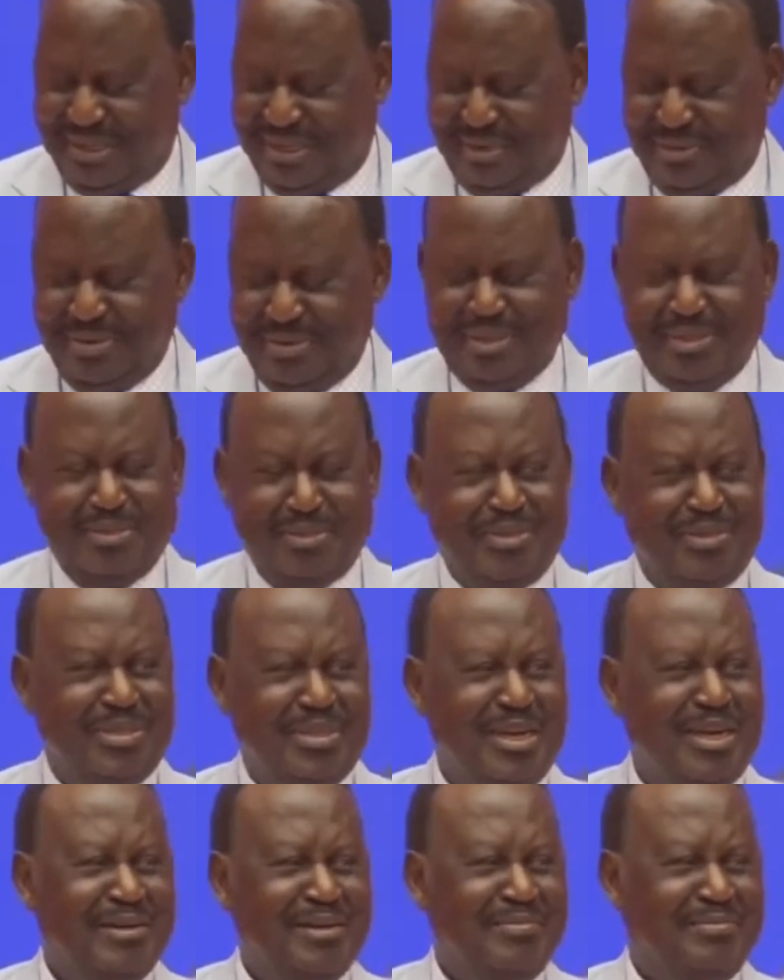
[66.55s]
I want to
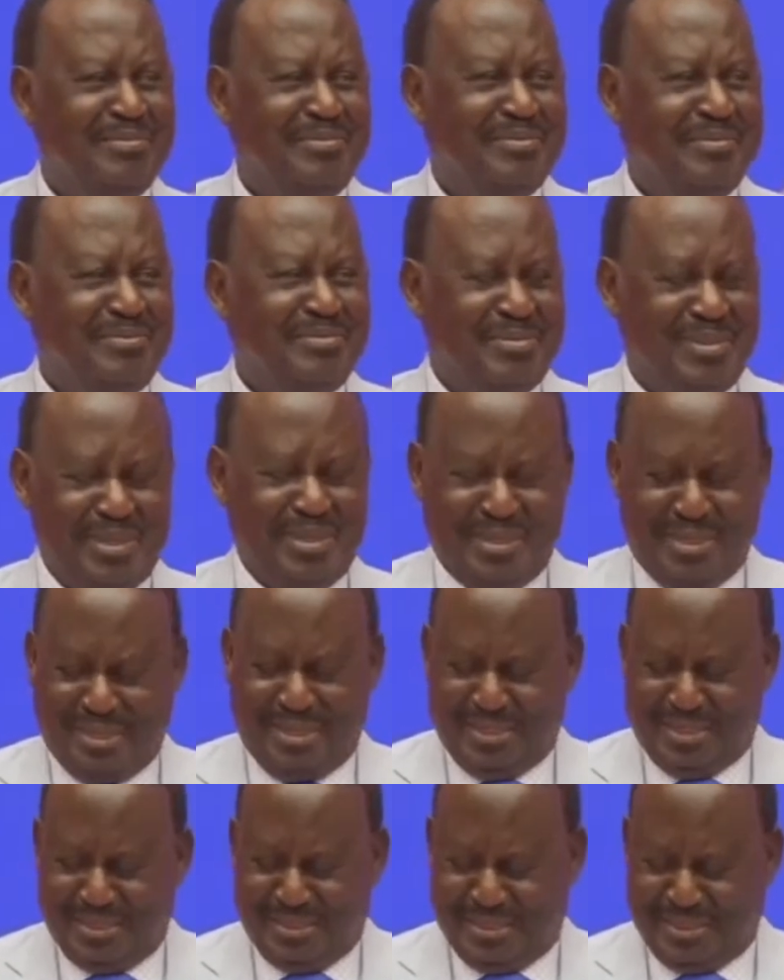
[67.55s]
thank
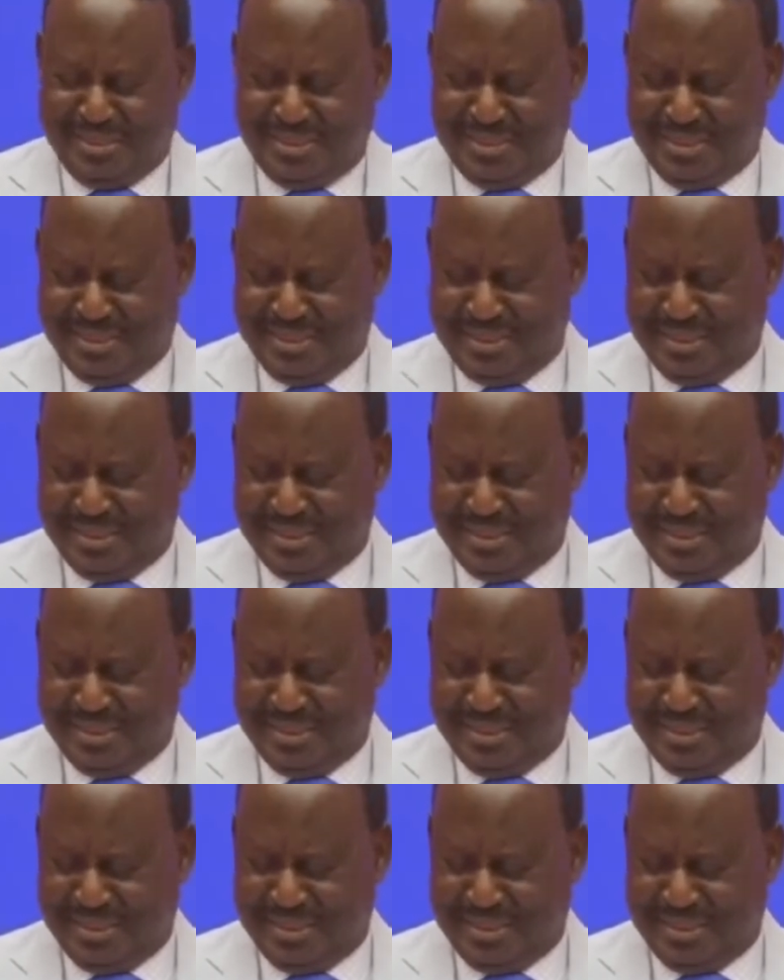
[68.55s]
particularly the